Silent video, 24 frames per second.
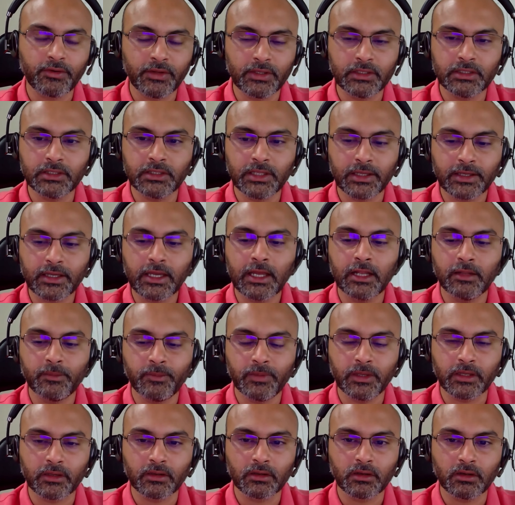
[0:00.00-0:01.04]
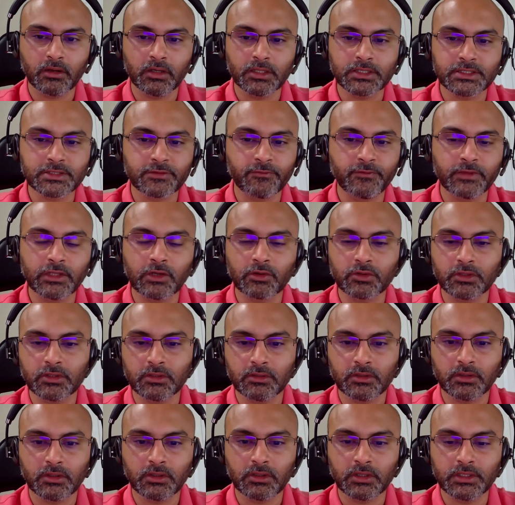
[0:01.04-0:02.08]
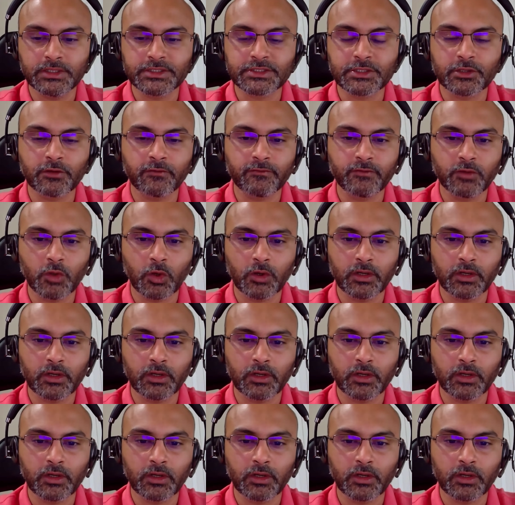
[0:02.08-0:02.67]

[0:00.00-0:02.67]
really like helping us without the instead of